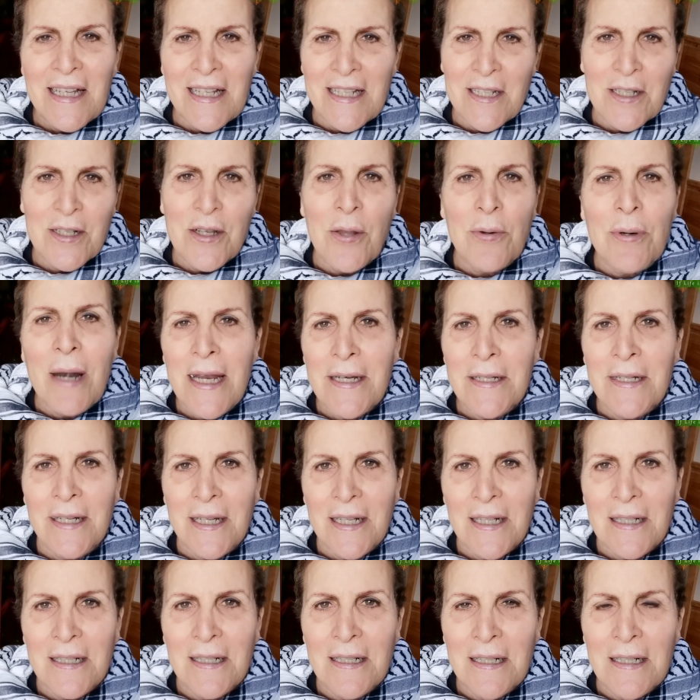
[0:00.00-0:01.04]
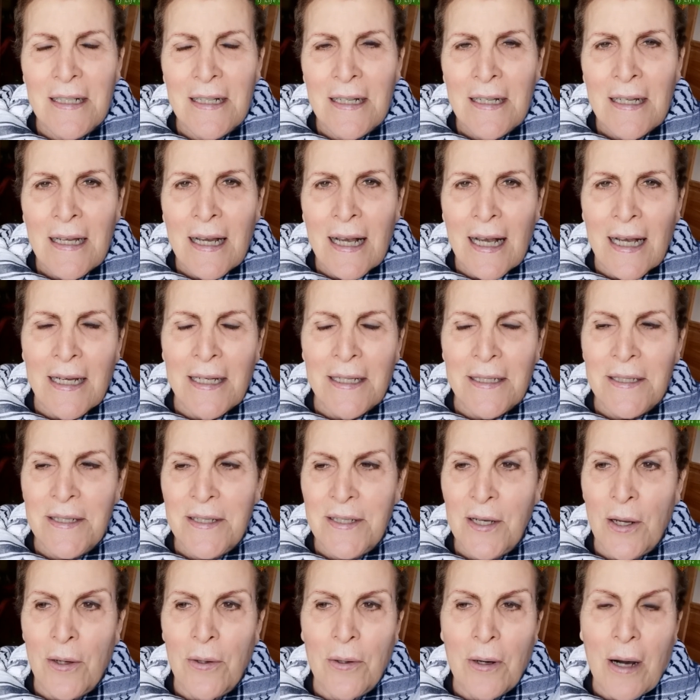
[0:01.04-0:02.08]
is threatening. And
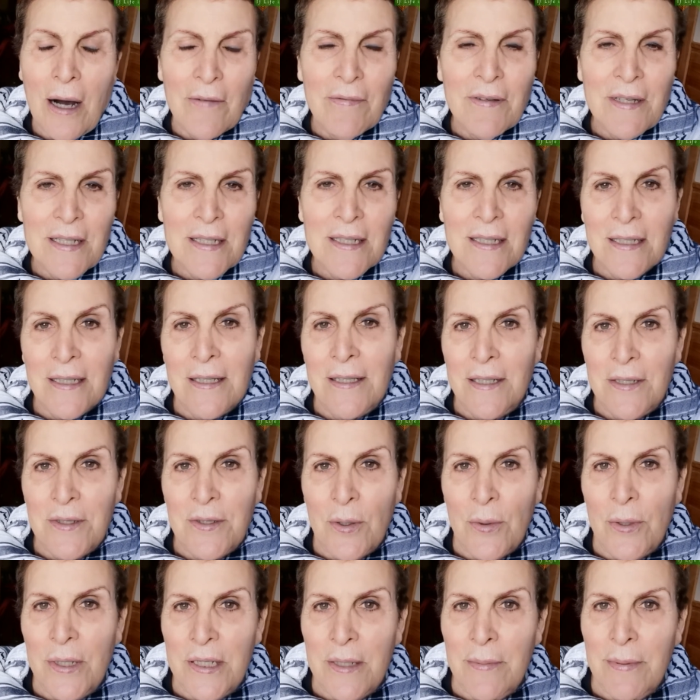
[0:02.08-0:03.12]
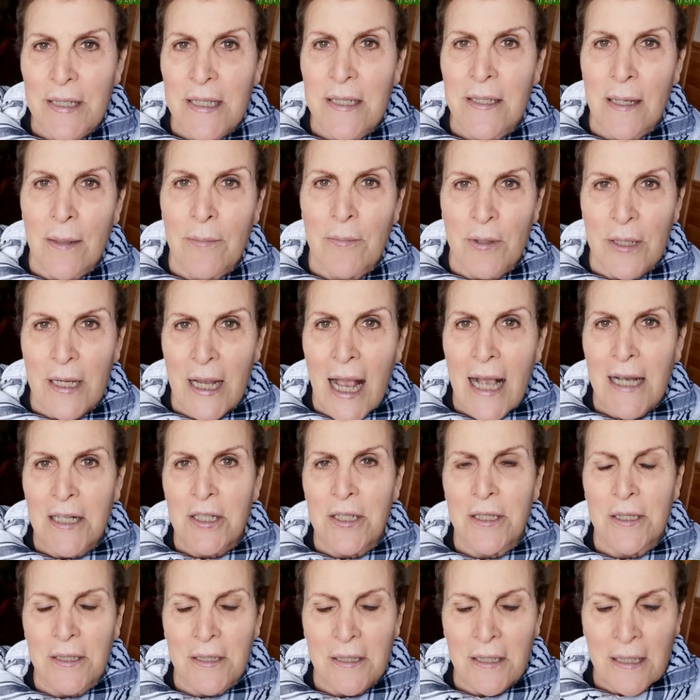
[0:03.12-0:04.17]
so obviously there's going to be some
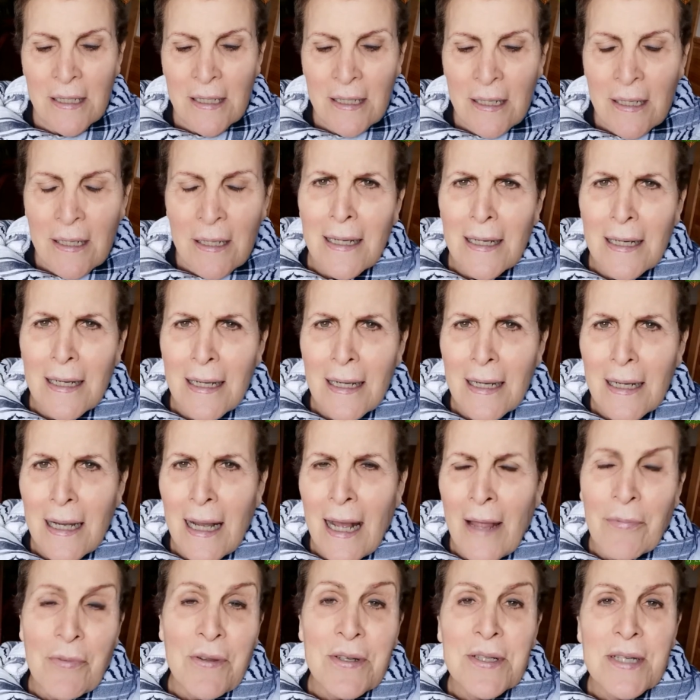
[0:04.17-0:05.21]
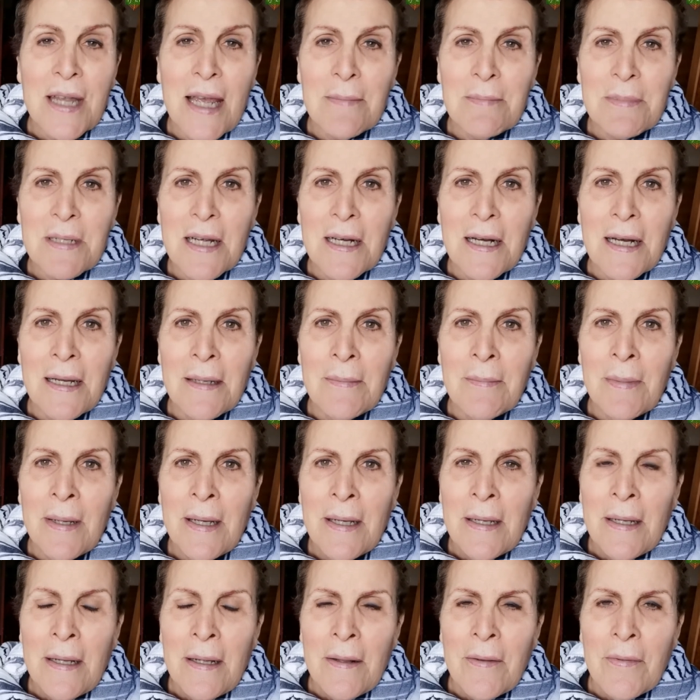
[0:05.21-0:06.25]
reaction. At the same time,
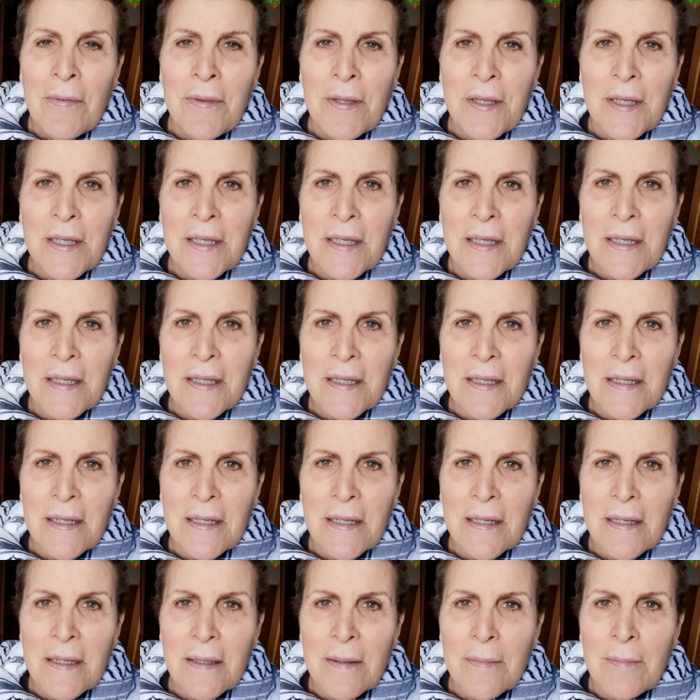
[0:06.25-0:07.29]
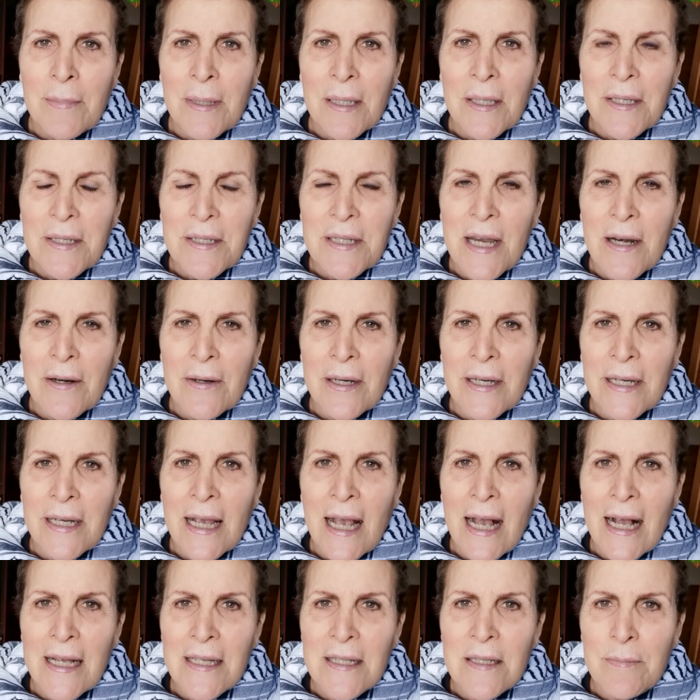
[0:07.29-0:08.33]
the military
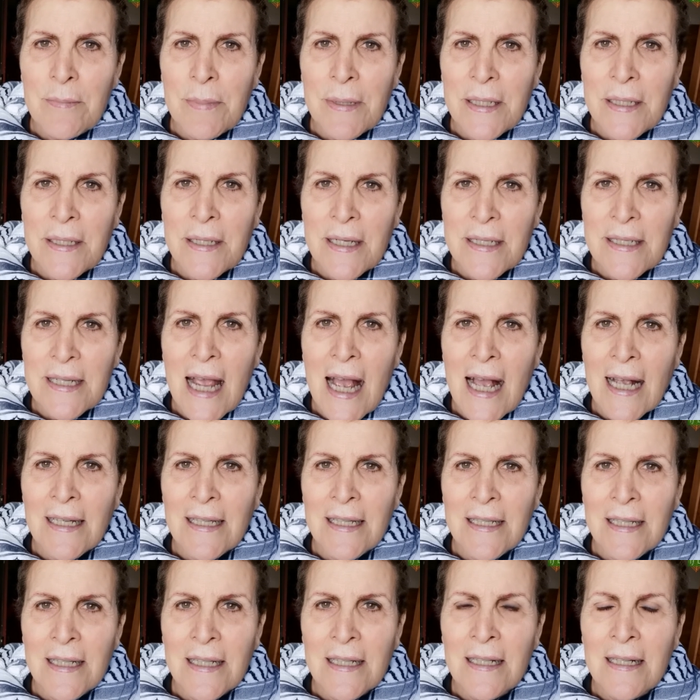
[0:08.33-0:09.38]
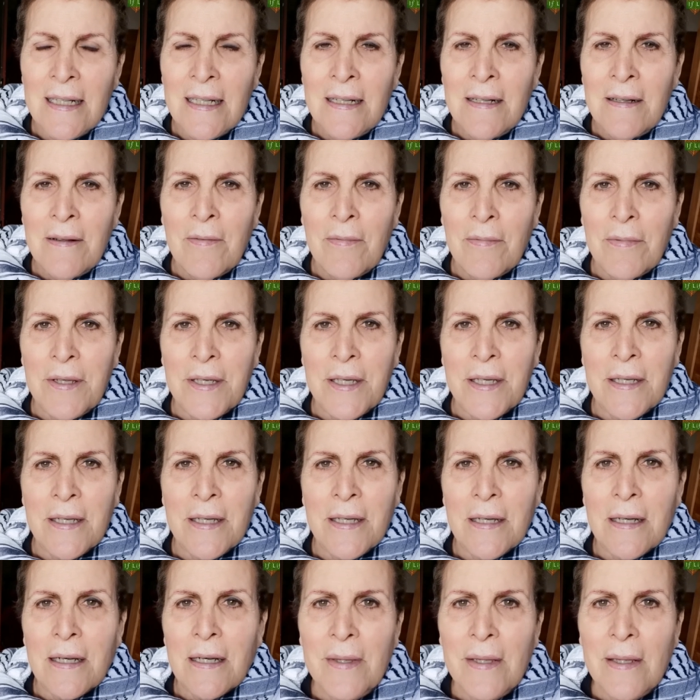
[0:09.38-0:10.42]
has been attacking
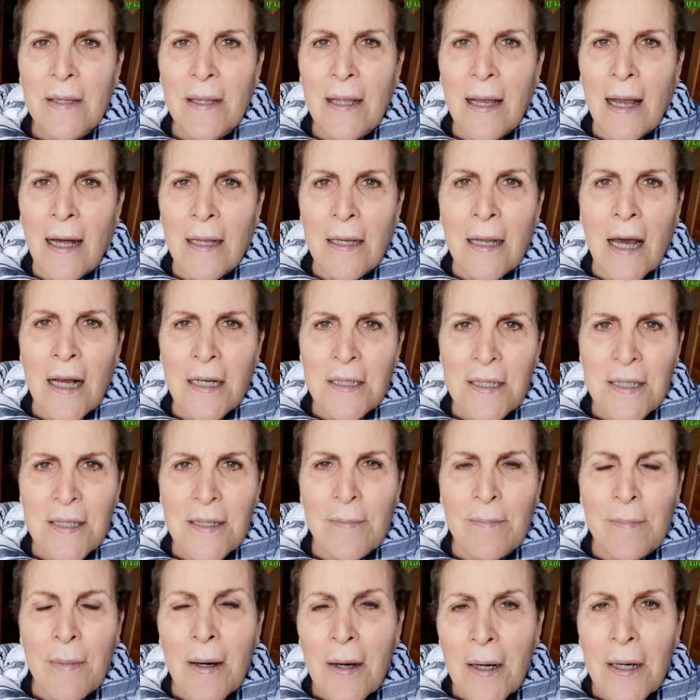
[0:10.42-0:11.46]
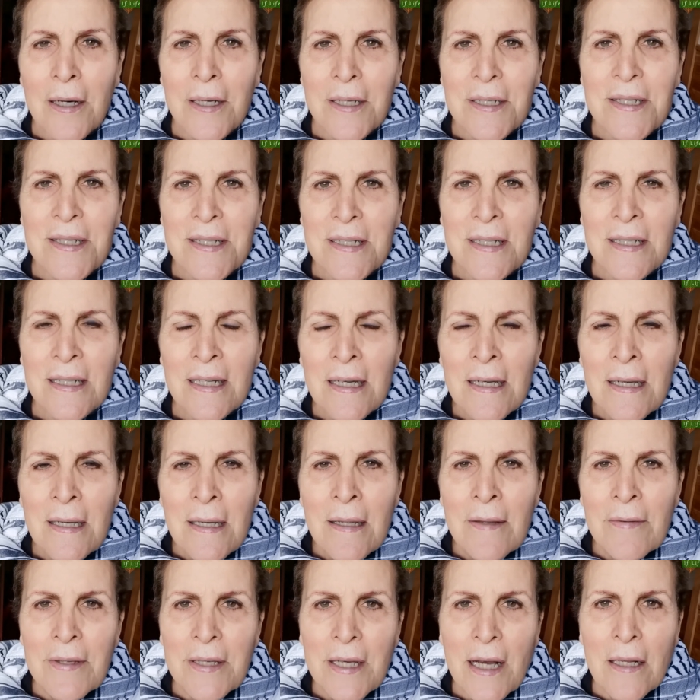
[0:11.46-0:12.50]
the Al-Aqsa Mosque,
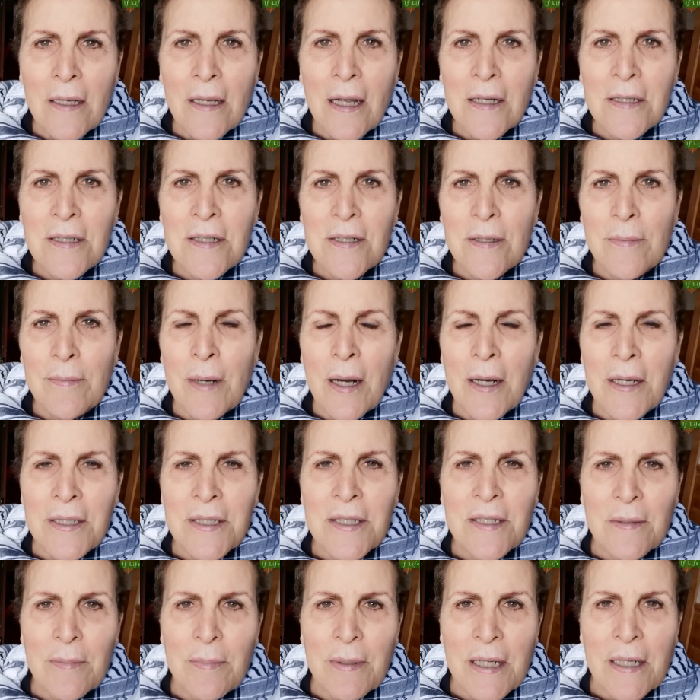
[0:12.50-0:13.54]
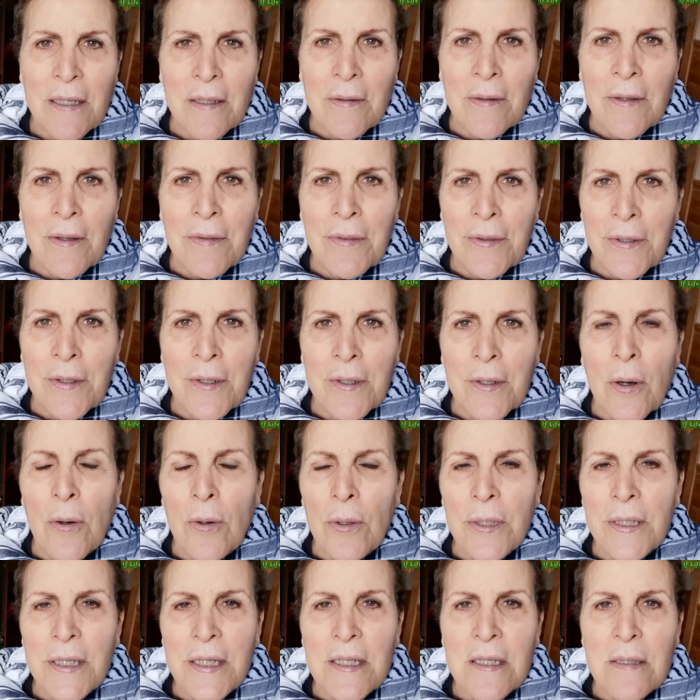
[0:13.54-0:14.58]
the Al-Aqsa Mosque being the third
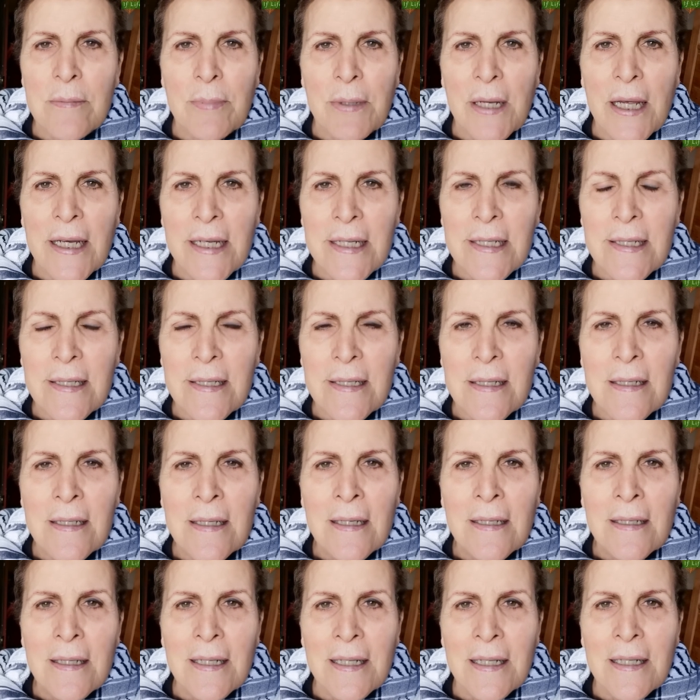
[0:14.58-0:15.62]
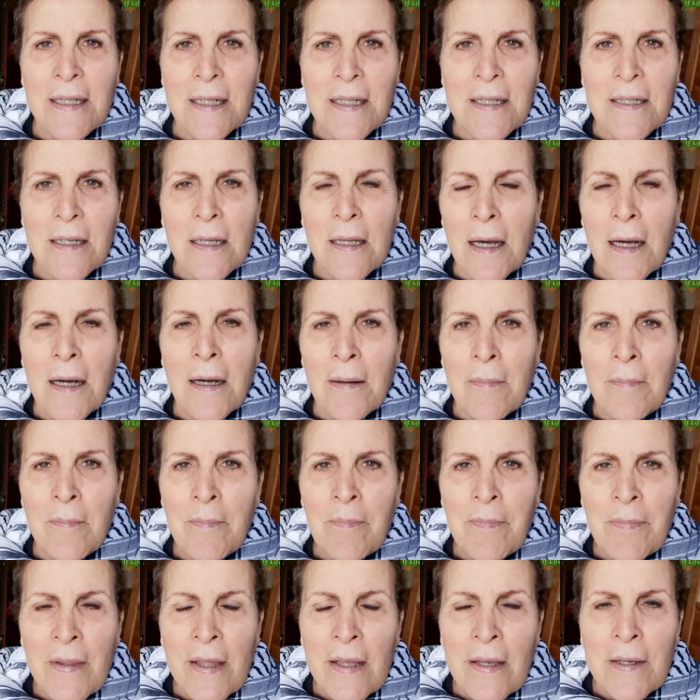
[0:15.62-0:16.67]
holiest place in Islam,
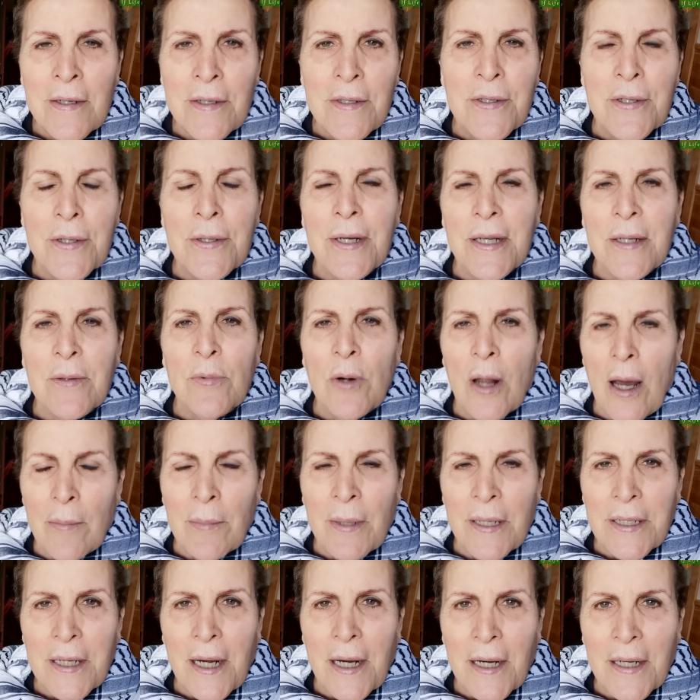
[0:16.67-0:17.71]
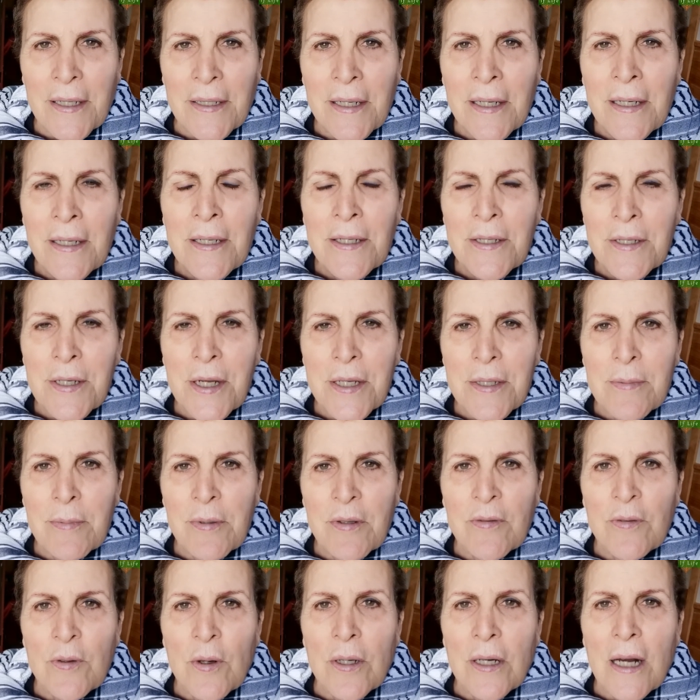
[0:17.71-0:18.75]
during Ramadan, just
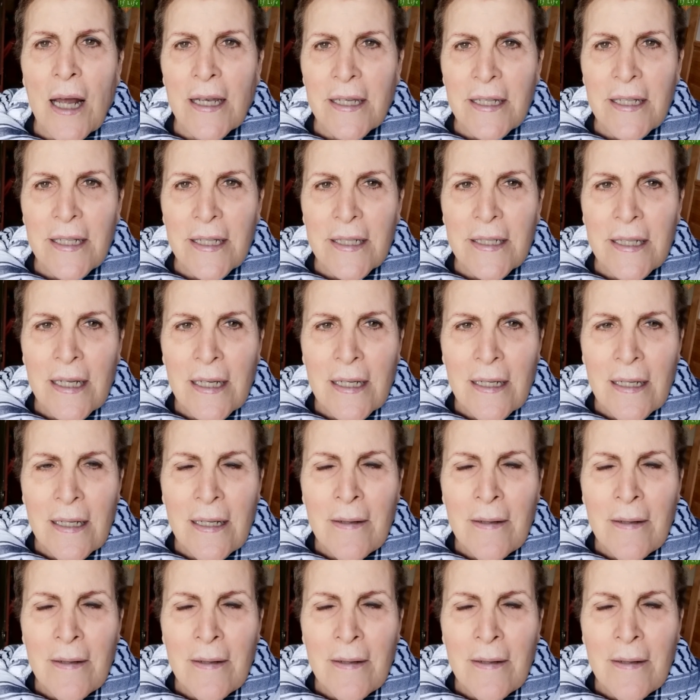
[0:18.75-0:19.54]
before Eid.